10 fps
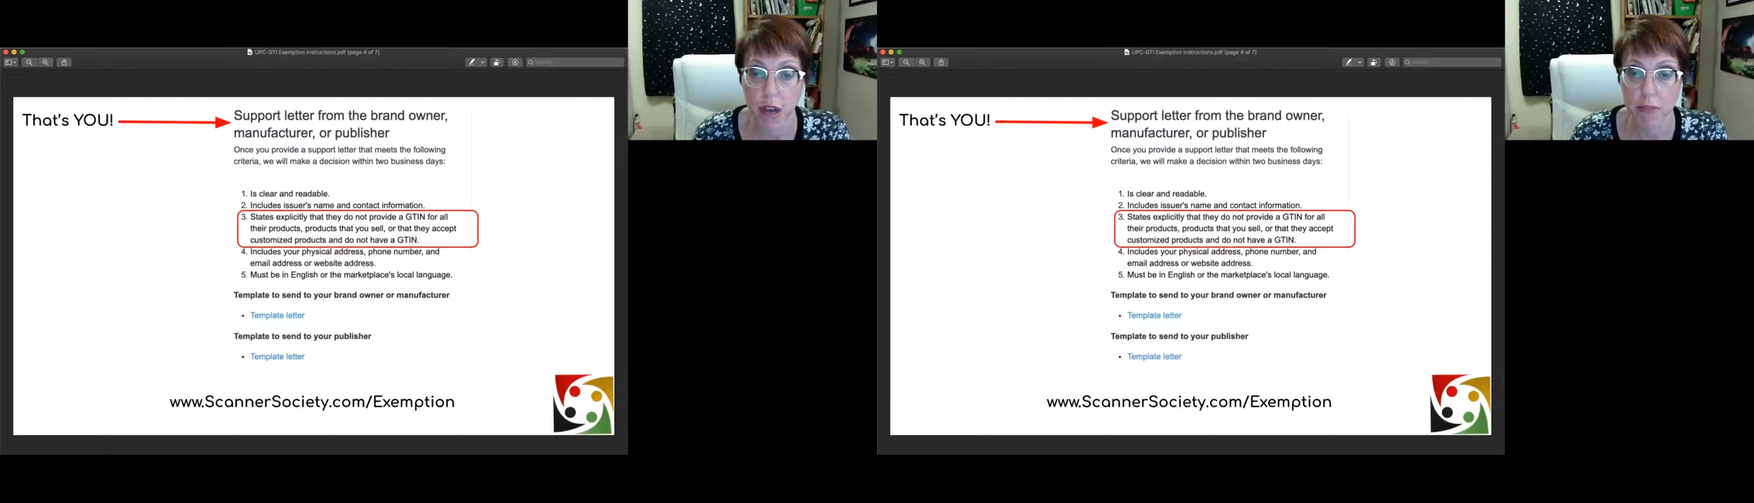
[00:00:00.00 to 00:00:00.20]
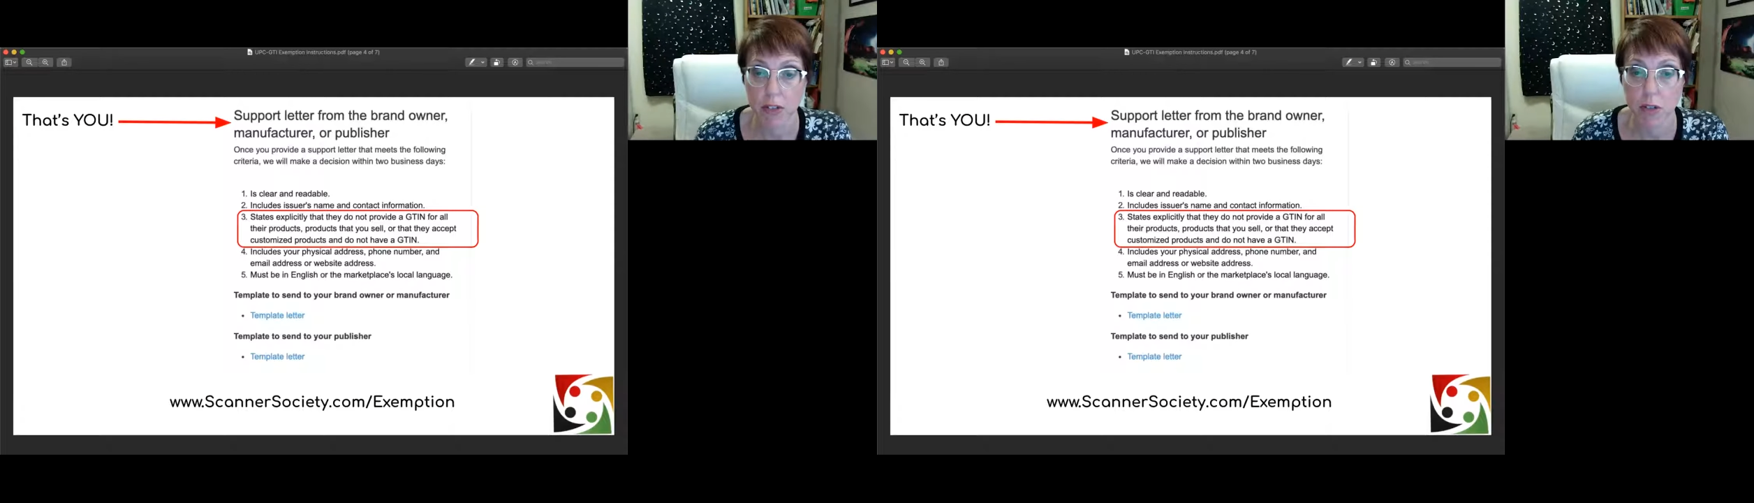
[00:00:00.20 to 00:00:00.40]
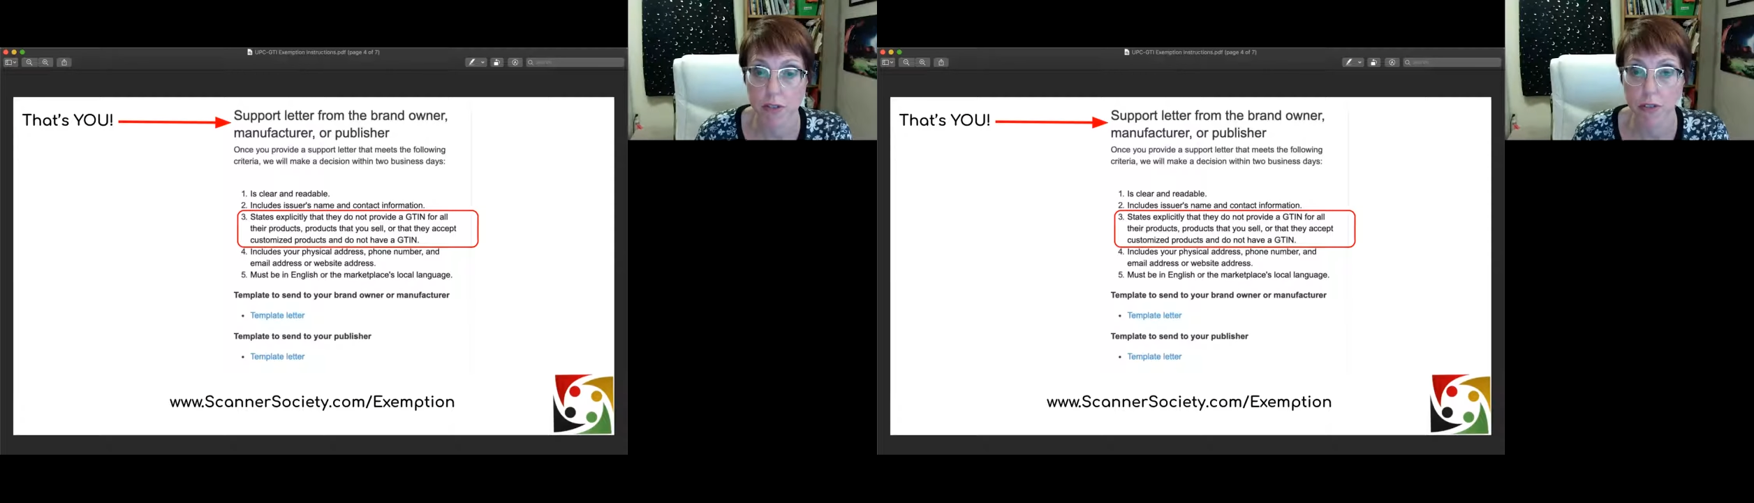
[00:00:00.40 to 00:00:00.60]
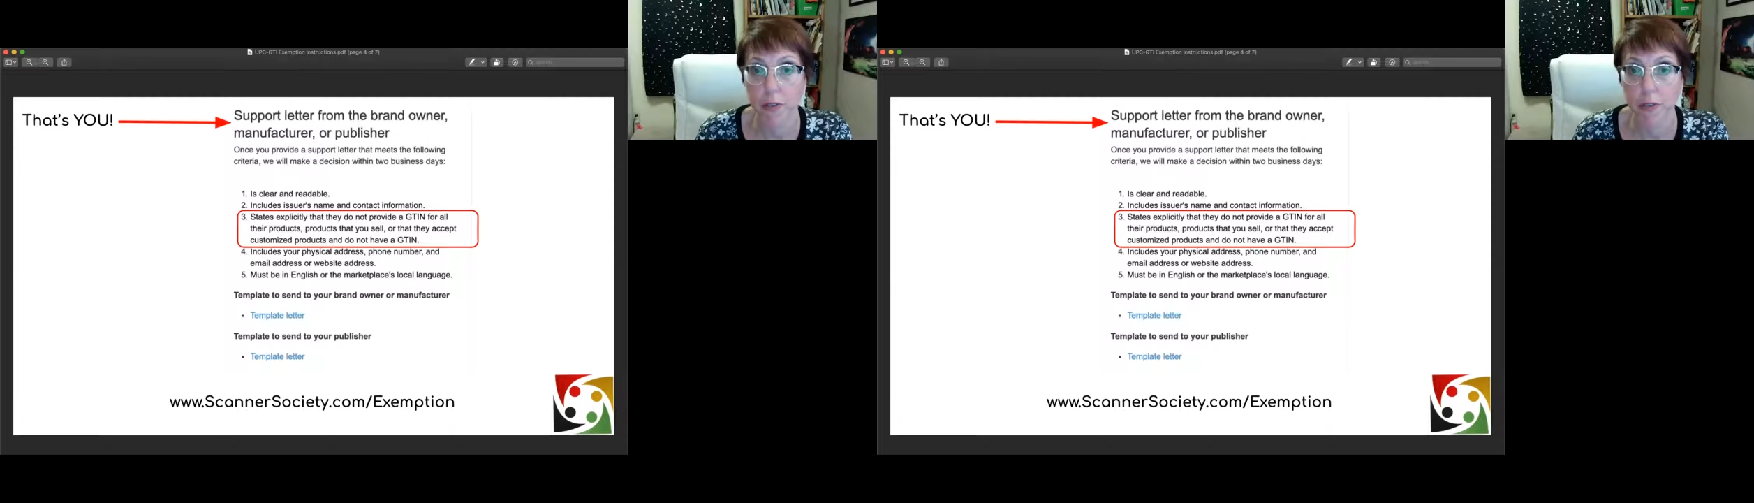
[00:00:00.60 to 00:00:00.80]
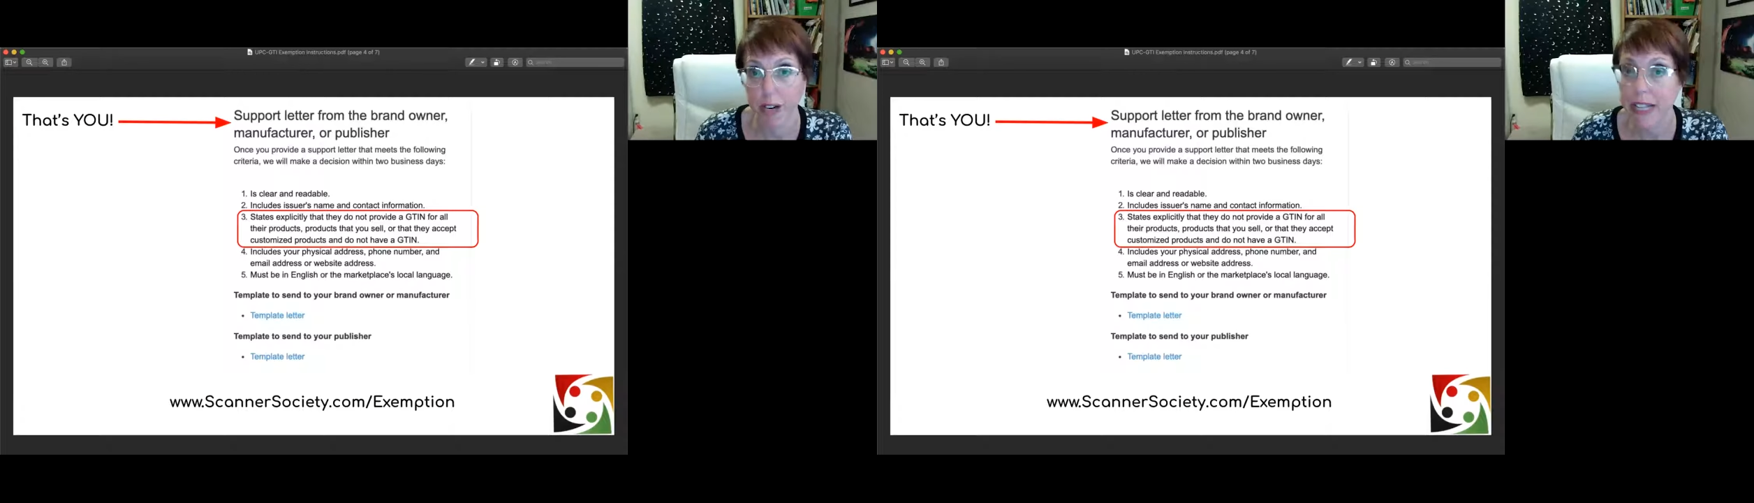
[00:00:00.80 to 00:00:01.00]
in terms of
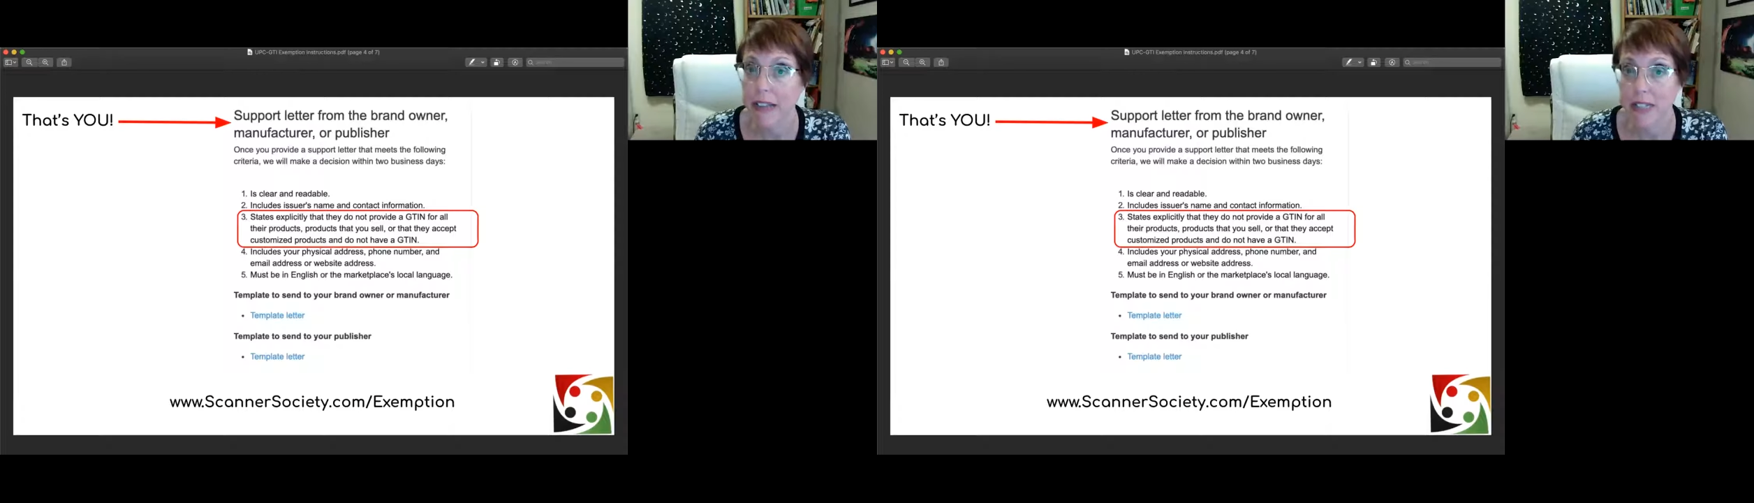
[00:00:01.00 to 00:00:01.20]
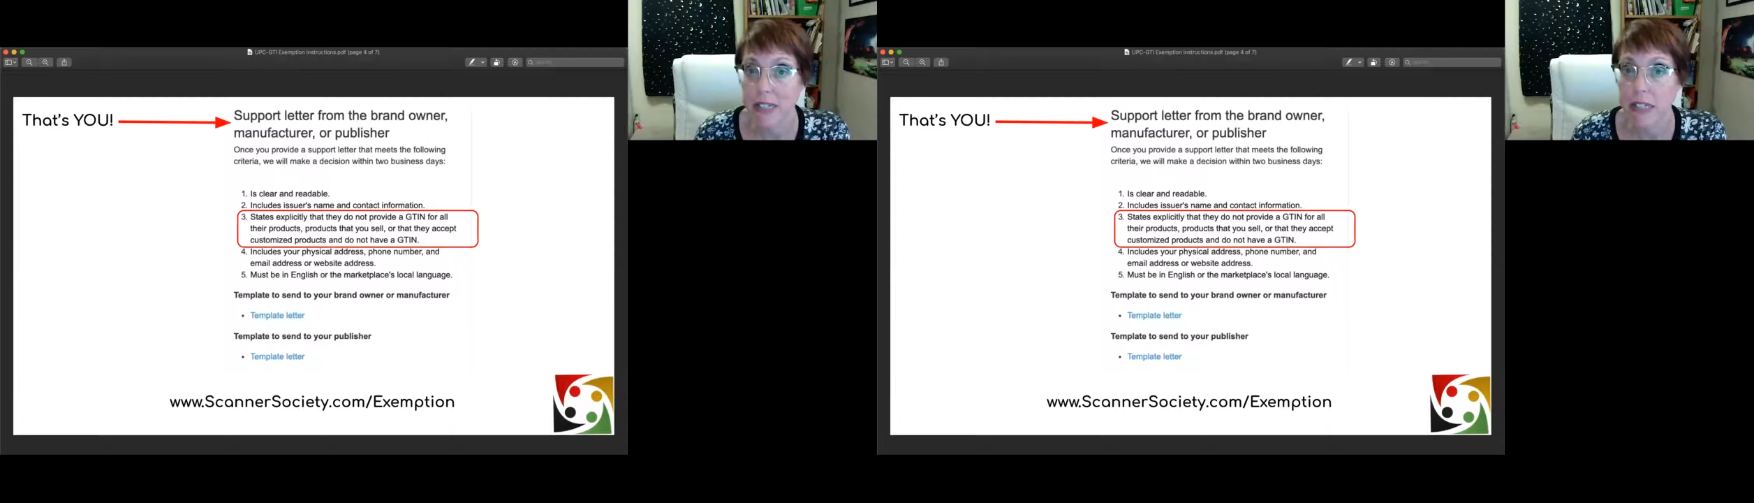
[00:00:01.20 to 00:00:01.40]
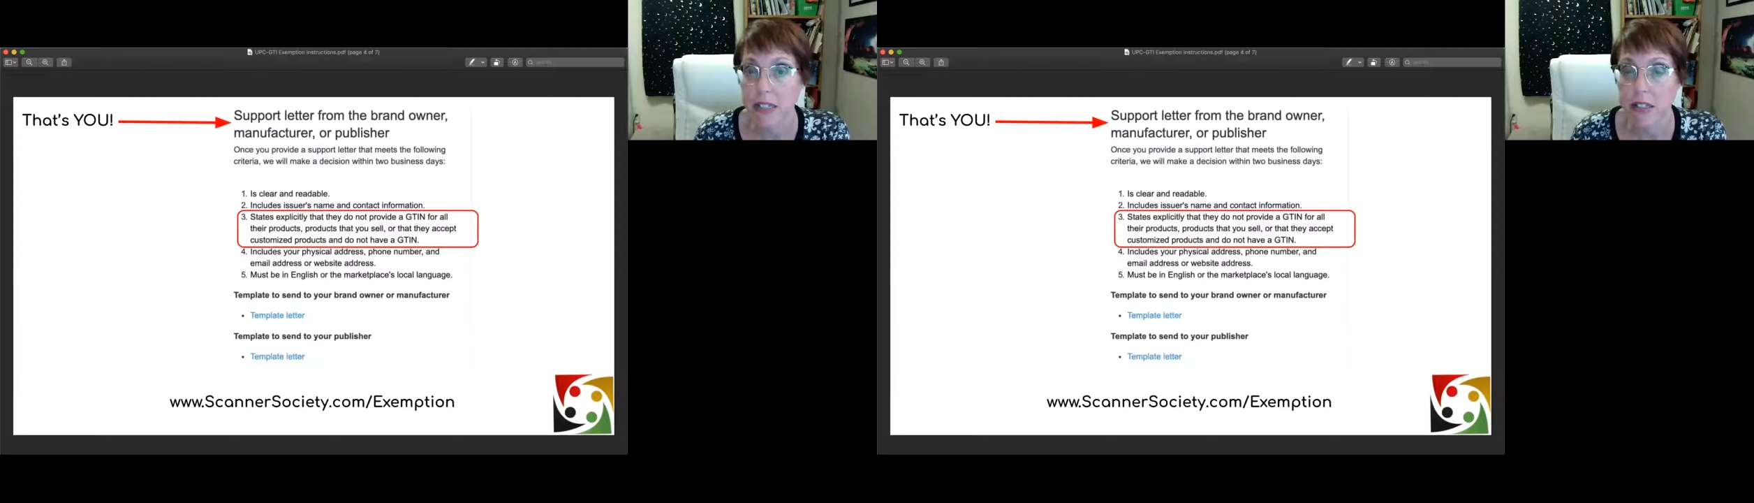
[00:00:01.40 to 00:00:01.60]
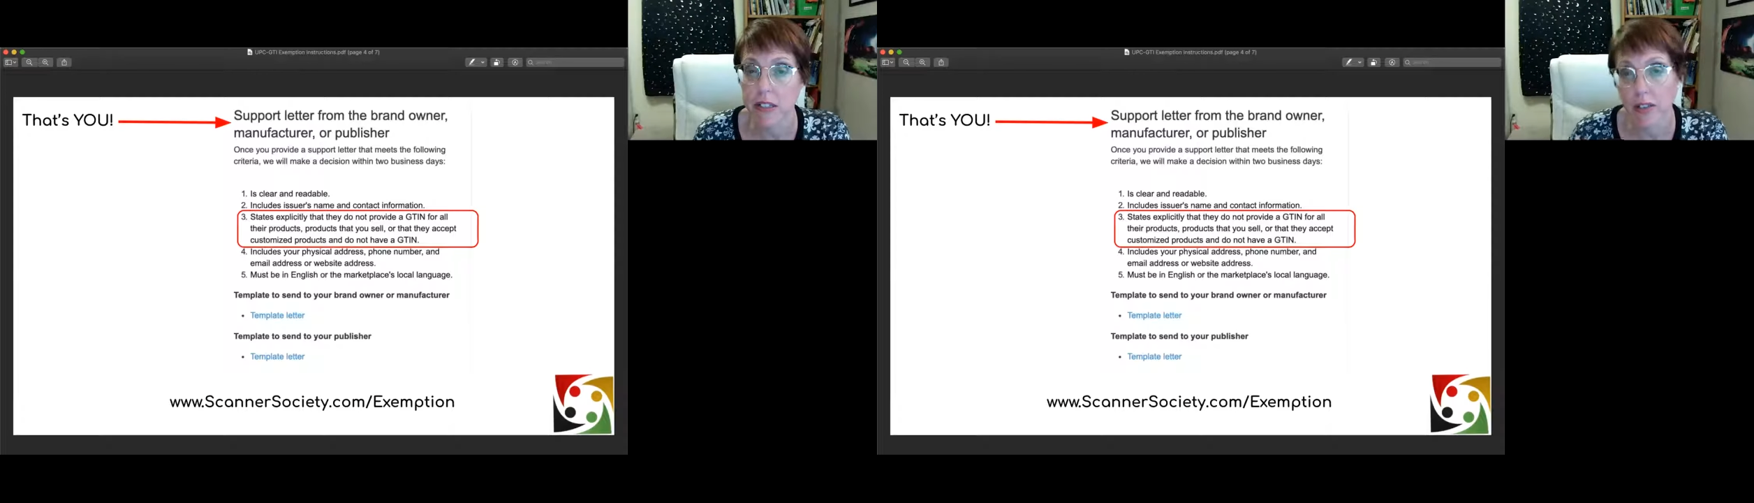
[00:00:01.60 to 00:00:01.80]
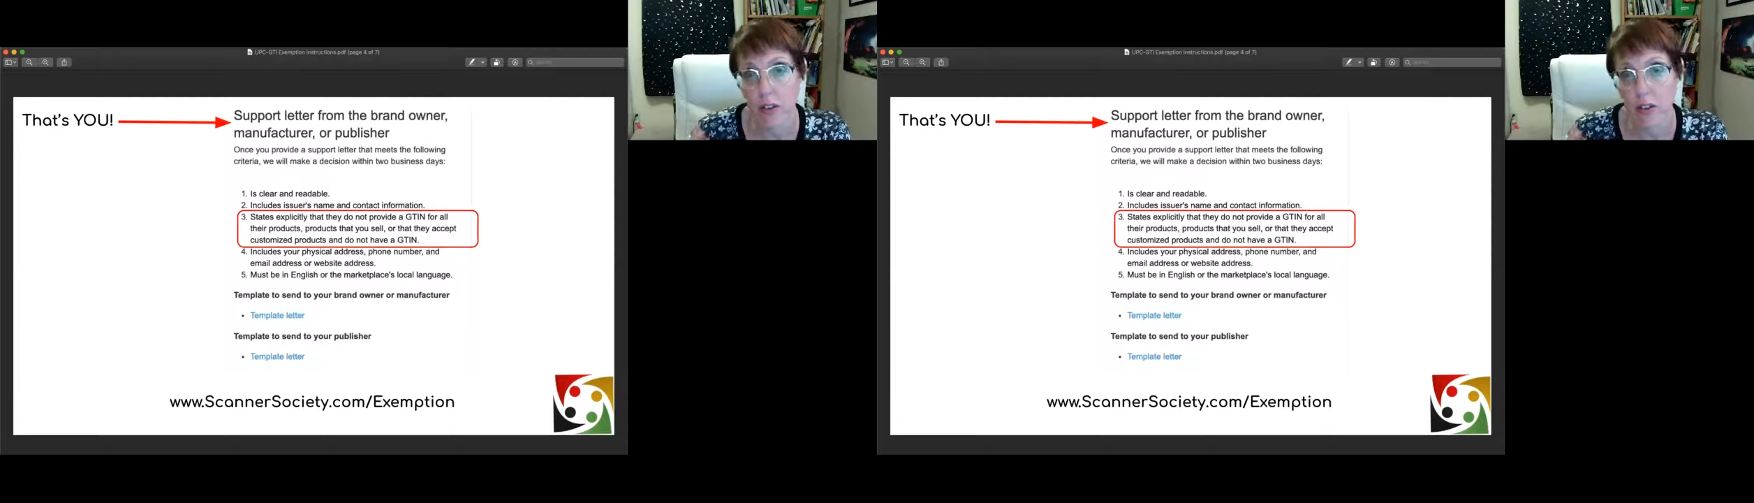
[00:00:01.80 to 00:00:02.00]
creating listings and stuff.